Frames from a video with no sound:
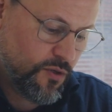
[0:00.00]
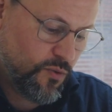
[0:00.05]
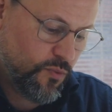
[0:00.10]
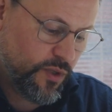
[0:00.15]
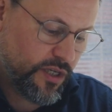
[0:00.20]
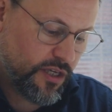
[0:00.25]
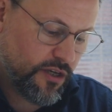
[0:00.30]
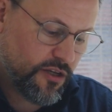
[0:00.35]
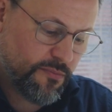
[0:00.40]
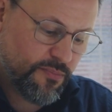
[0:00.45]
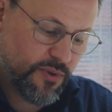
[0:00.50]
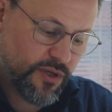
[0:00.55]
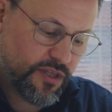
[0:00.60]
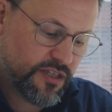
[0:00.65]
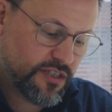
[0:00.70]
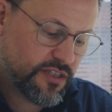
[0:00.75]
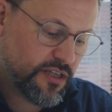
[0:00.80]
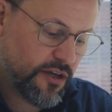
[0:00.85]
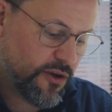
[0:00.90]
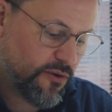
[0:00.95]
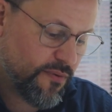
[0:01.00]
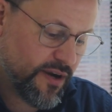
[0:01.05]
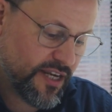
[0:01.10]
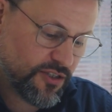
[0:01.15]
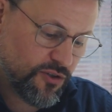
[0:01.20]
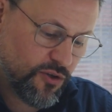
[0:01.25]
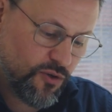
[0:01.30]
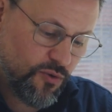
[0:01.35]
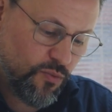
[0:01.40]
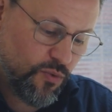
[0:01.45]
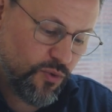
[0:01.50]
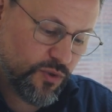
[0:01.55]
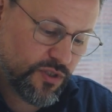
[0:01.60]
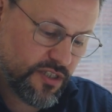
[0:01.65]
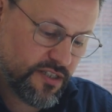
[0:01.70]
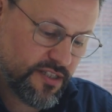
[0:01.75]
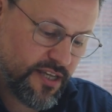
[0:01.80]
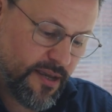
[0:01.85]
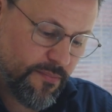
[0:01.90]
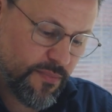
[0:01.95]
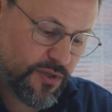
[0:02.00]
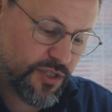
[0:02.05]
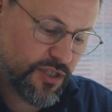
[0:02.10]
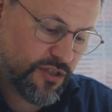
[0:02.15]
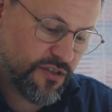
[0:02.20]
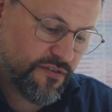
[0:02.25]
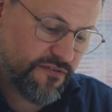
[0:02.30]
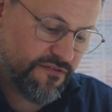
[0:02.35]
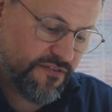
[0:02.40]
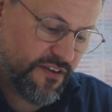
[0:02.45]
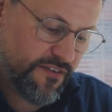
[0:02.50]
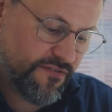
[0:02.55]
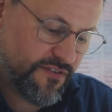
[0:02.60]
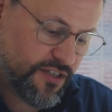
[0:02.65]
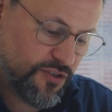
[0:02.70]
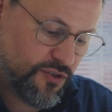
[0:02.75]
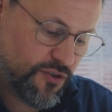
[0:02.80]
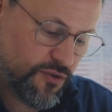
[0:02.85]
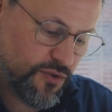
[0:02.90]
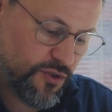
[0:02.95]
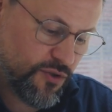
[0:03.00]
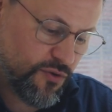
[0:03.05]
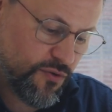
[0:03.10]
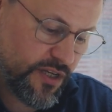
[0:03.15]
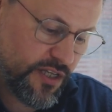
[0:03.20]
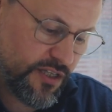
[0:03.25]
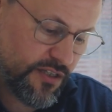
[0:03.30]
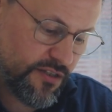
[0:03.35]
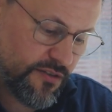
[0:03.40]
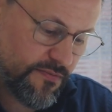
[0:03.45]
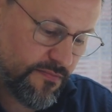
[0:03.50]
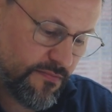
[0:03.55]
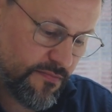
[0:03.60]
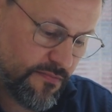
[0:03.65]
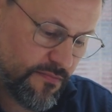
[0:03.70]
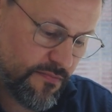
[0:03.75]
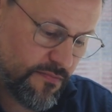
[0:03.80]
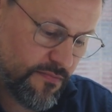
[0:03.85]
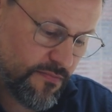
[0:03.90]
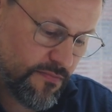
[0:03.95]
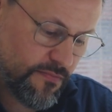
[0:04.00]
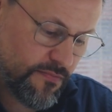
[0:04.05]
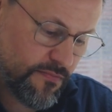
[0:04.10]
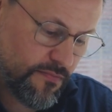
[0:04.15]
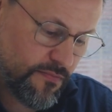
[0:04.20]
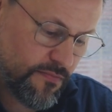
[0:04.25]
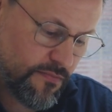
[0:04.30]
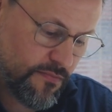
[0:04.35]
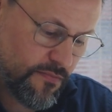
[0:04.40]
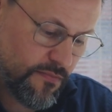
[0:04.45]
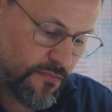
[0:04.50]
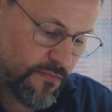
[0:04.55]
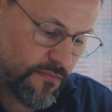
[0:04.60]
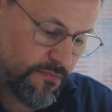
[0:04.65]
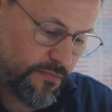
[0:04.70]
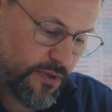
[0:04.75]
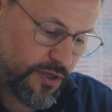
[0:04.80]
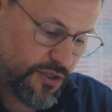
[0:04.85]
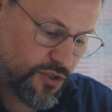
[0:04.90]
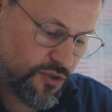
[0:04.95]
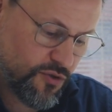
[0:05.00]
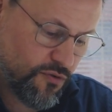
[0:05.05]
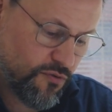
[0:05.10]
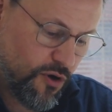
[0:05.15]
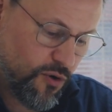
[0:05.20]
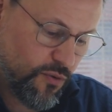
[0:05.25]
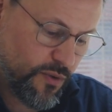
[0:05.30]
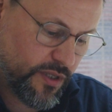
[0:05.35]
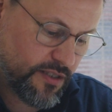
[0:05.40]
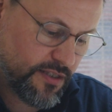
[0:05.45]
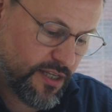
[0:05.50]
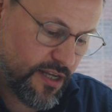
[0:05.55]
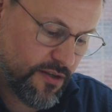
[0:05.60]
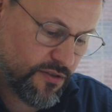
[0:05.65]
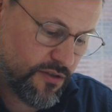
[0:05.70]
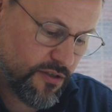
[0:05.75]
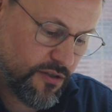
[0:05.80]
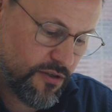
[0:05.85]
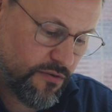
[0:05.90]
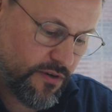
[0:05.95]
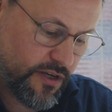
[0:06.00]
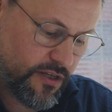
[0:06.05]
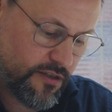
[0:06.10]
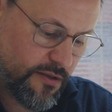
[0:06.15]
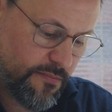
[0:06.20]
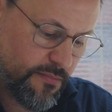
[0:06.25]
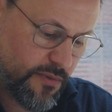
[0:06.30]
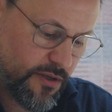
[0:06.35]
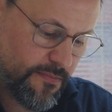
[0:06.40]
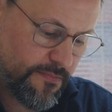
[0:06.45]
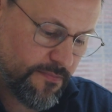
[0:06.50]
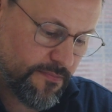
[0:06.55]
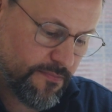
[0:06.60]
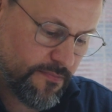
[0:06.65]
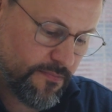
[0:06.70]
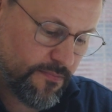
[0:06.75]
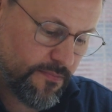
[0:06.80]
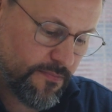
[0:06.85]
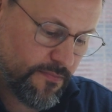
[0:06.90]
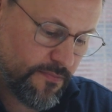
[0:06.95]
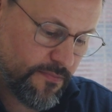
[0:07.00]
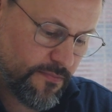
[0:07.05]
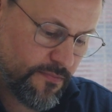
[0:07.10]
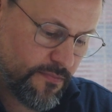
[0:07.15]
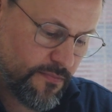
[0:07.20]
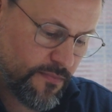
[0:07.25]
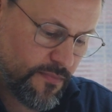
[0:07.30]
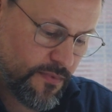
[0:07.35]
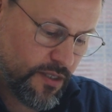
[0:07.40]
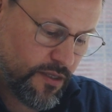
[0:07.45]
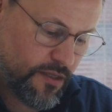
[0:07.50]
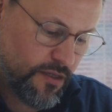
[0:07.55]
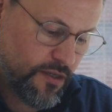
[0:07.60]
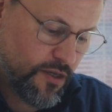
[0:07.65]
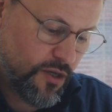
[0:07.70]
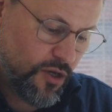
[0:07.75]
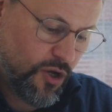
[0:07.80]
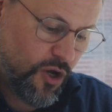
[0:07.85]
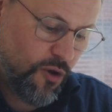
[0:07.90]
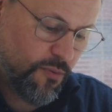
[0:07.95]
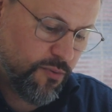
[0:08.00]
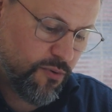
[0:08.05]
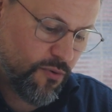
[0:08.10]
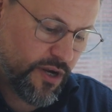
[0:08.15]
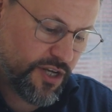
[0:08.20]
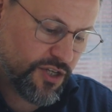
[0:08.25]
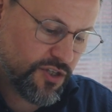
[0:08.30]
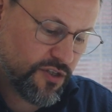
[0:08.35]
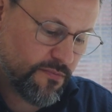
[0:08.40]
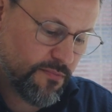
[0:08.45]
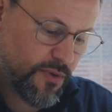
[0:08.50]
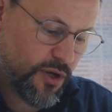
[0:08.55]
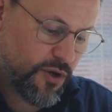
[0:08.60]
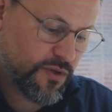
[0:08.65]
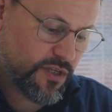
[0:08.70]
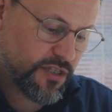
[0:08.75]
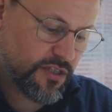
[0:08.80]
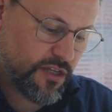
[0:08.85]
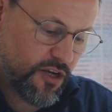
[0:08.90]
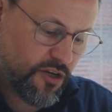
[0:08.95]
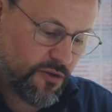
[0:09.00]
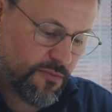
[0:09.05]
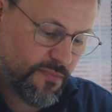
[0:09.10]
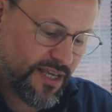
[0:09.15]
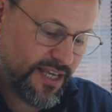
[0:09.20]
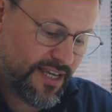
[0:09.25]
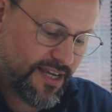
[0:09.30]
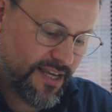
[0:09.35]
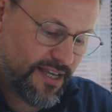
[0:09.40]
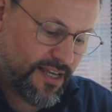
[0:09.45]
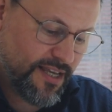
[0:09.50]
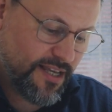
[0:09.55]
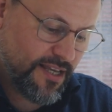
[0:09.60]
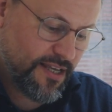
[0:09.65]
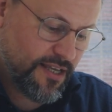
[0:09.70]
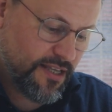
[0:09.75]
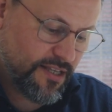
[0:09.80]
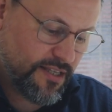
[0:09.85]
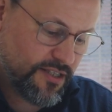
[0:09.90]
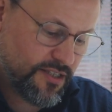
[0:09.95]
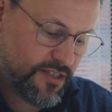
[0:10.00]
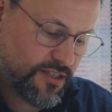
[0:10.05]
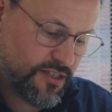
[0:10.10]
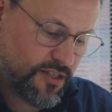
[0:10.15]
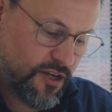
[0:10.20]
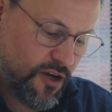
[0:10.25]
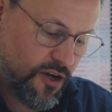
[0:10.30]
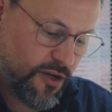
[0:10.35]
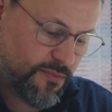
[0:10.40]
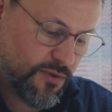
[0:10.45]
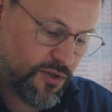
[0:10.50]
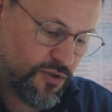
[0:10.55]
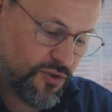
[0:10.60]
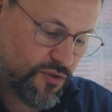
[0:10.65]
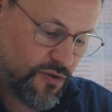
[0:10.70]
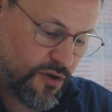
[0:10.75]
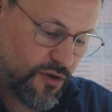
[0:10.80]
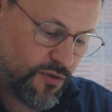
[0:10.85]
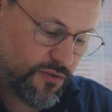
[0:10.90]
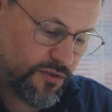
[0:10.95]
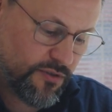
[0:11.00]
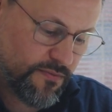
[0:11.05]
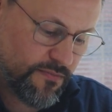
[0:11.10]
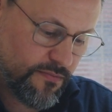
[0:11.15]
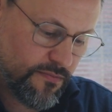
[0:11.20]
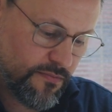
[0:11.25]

We're going to put the direct hot water temperature to 52 degrees by scrolling down to the correct number. Operation mode is going to be time controlled.